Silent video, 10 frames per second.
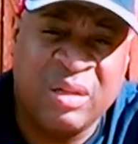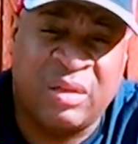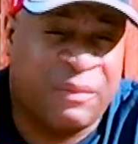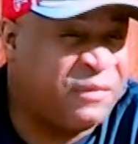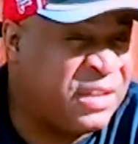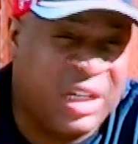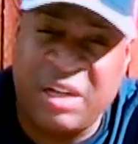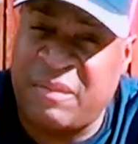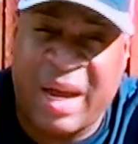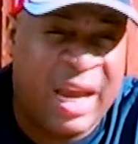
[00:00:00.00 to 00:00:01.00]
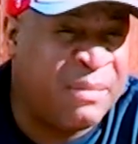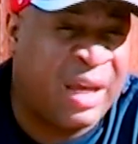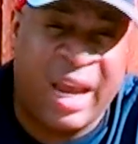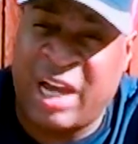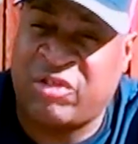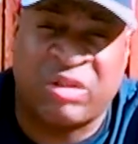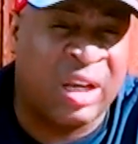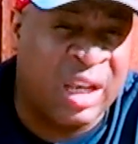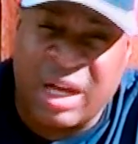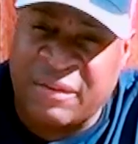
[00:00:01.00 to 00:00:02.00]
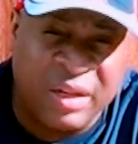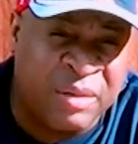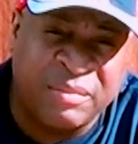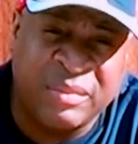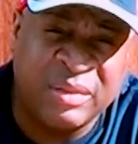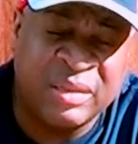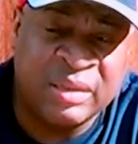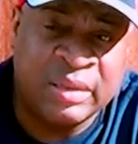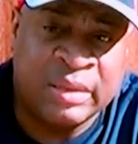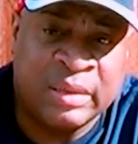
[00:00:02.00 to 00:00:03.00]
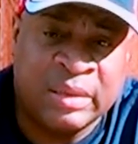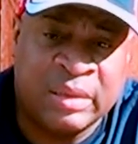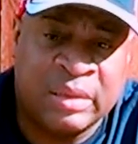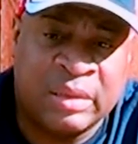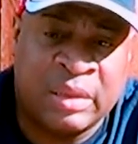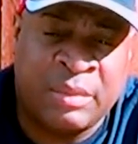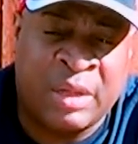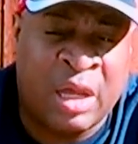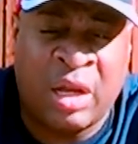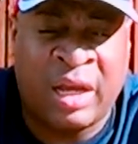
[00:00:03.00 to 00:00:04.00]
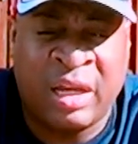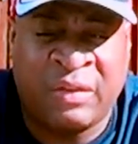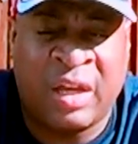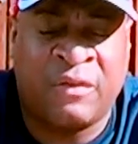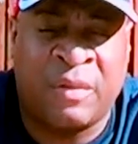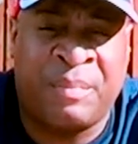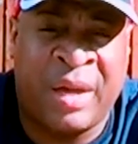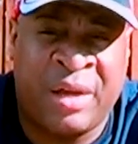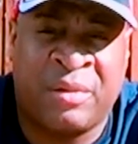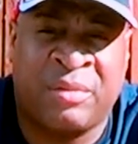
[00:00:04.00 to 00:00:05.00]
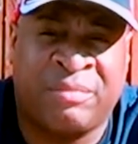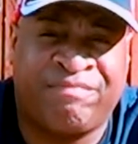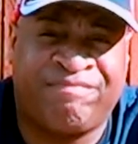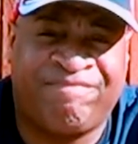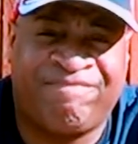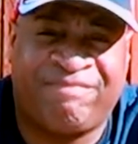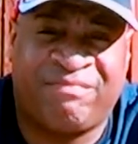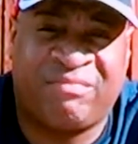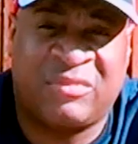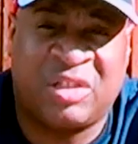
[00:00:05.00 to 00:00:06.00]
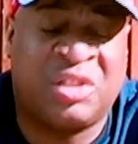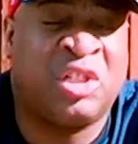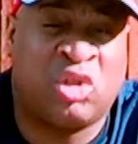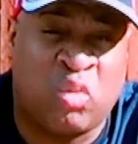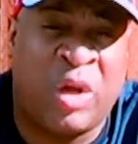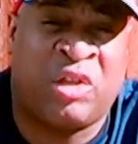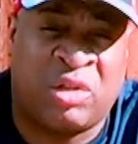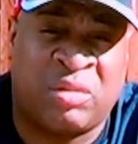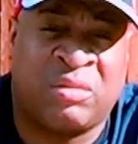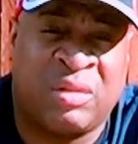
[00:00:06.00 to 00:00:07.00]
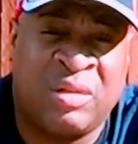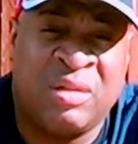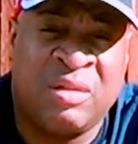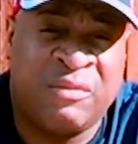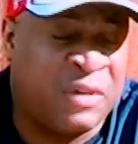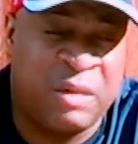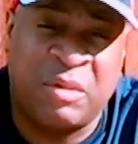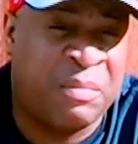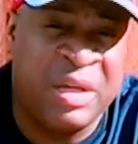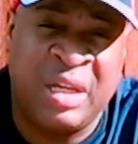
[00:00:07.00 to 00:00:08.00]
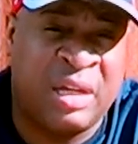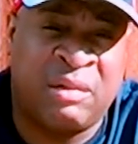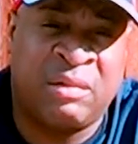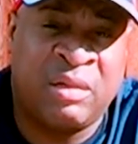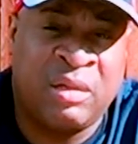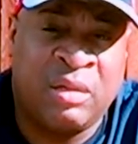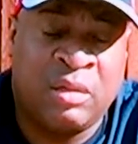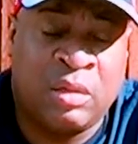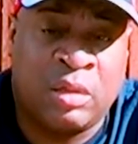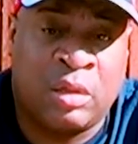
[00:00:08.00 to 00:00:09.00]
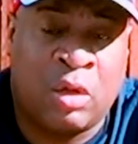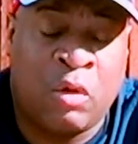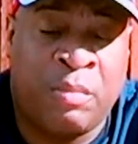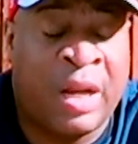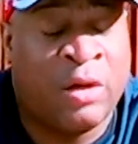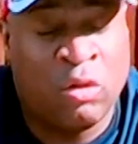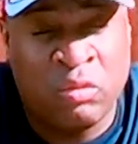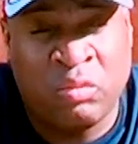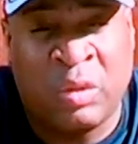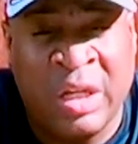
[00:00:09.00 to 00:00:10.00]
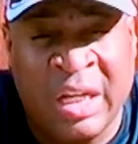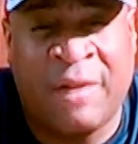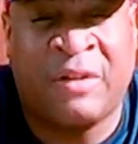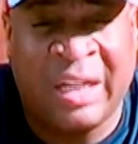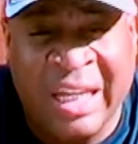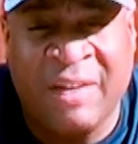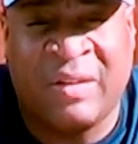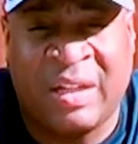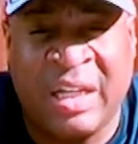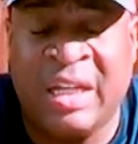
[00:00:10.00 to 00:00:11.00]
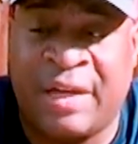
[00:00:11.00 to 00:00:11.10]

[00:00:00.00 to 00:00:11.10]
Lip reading: The city of Miami actually love him. I mean, I can't think of a better situation for him to be in. You know, but I know when he left Cleveland